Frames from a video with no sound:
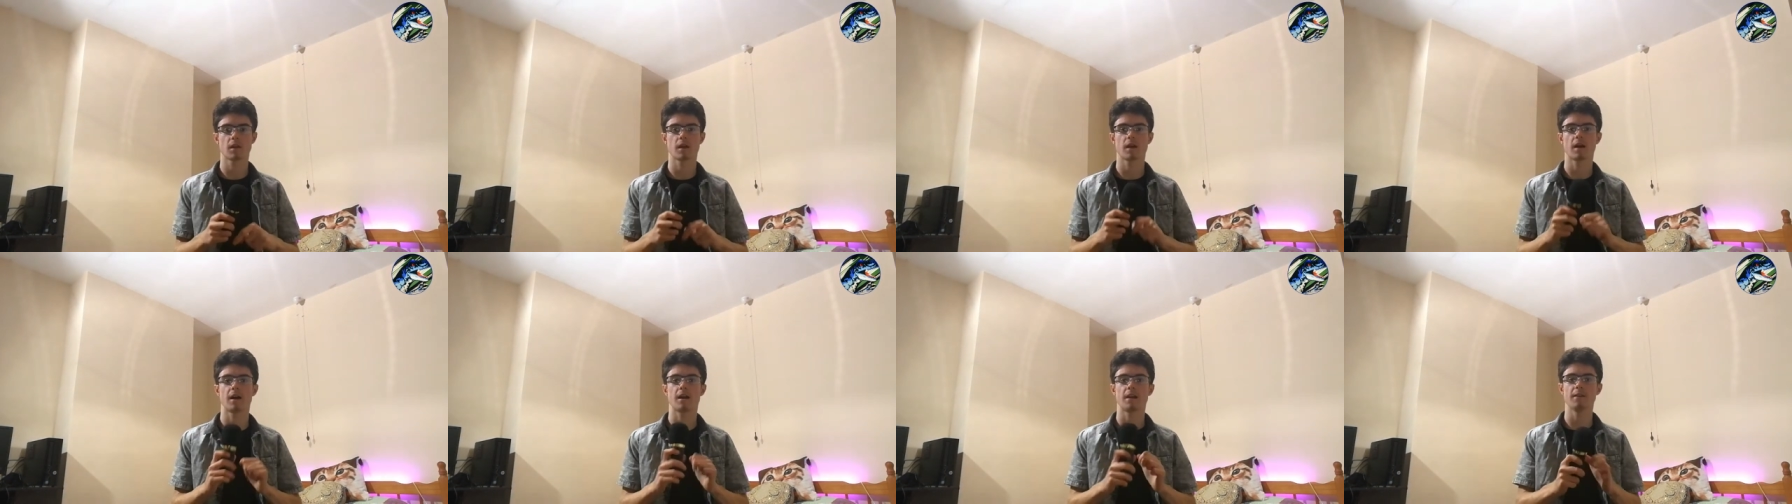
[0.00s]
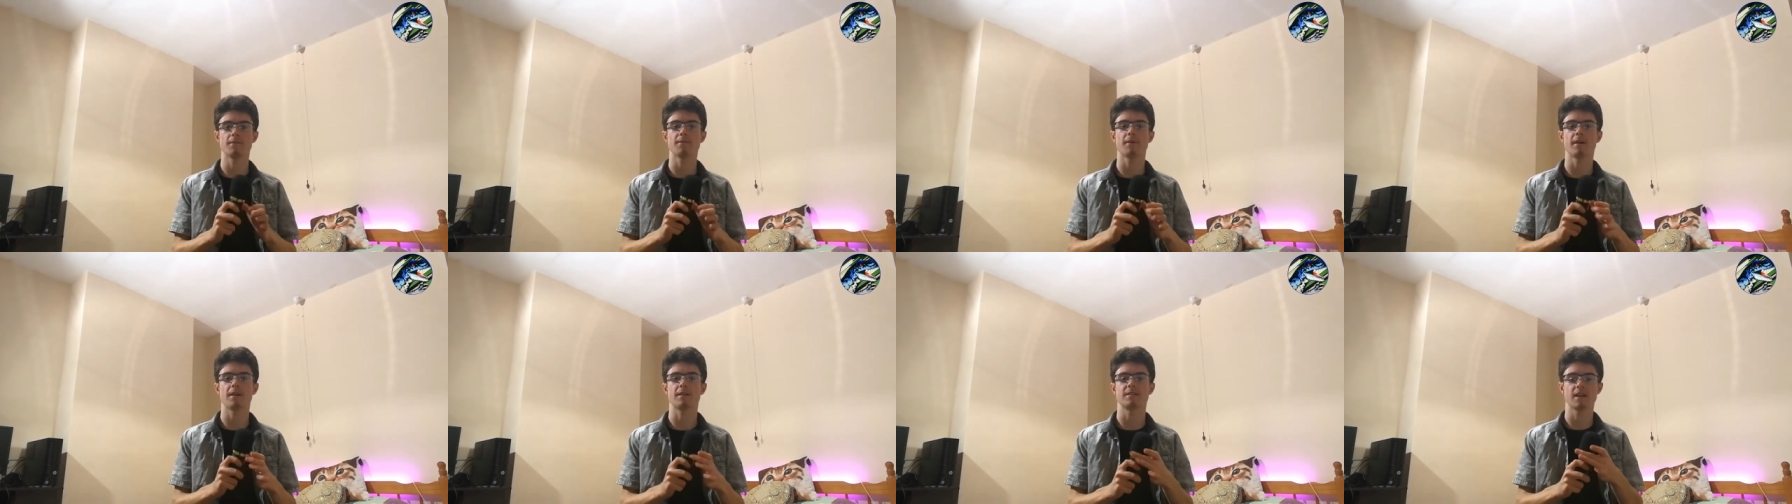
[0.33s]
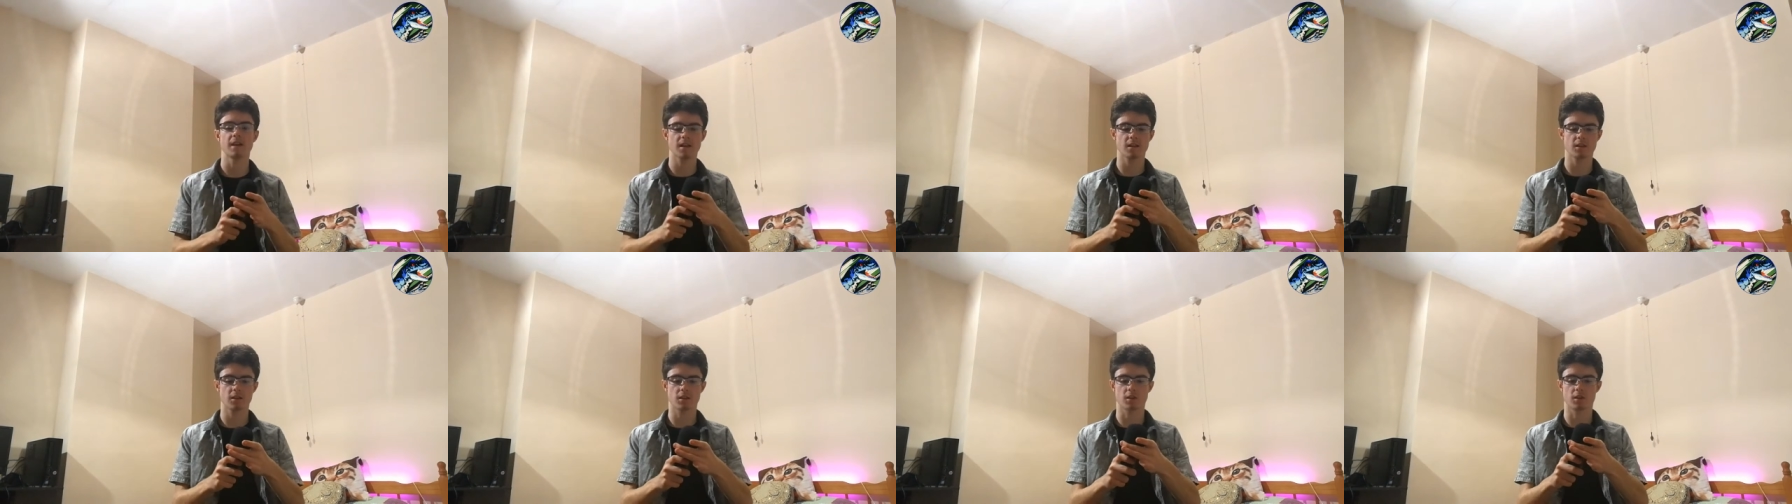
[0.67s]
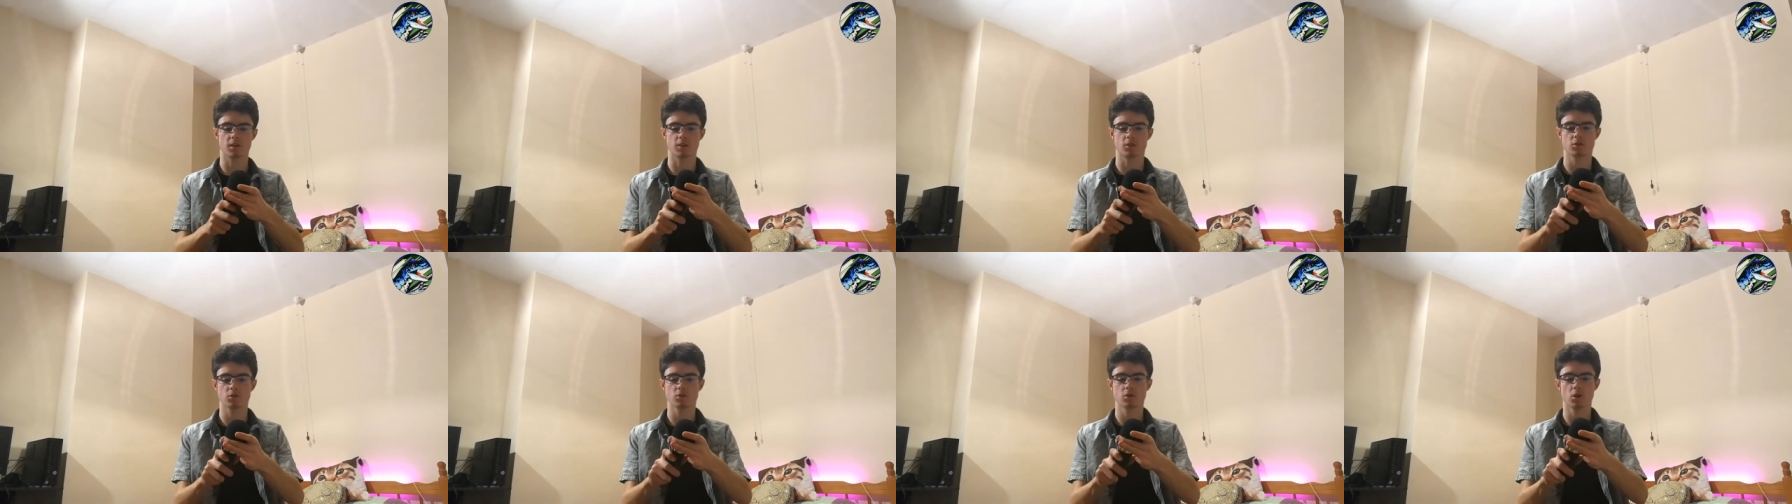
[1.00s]
And if I take the
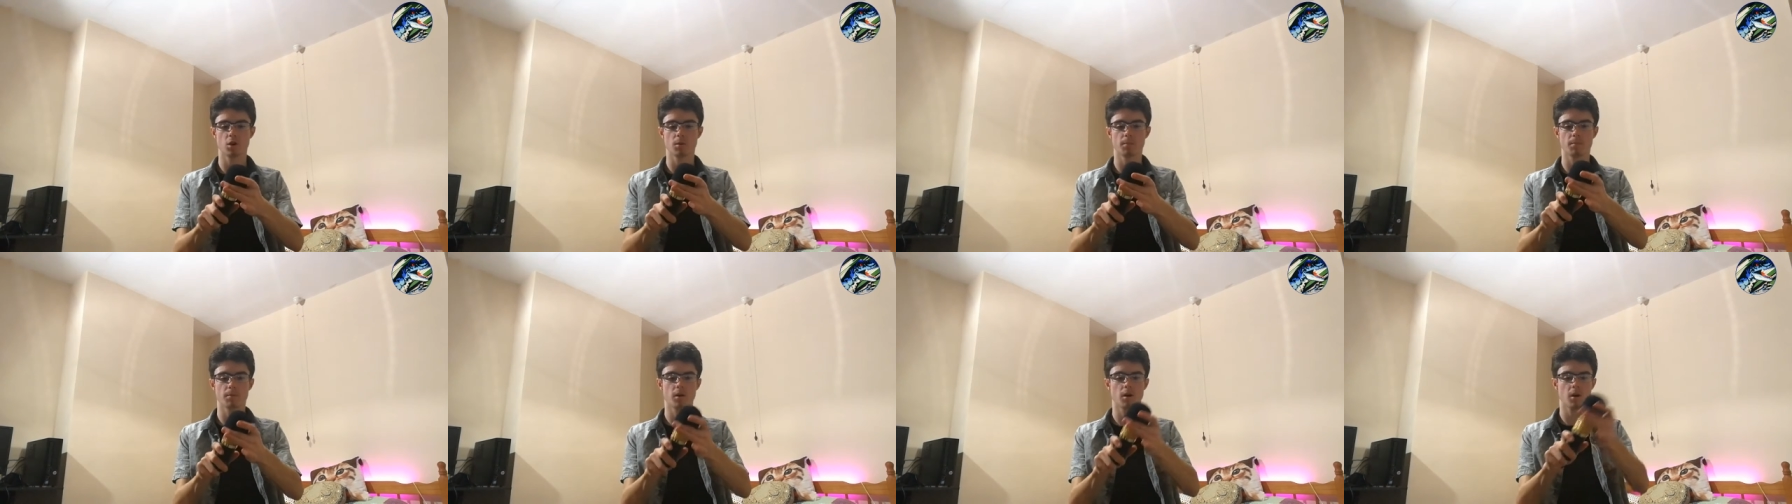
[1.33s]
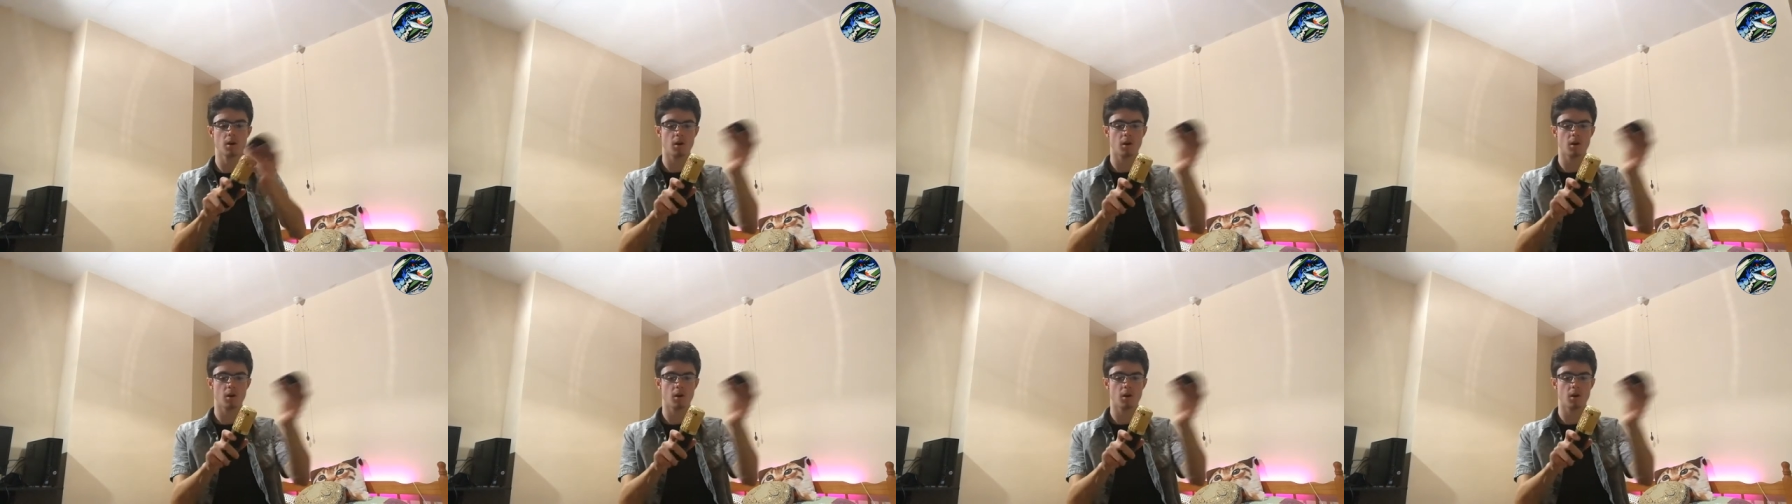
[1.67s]
top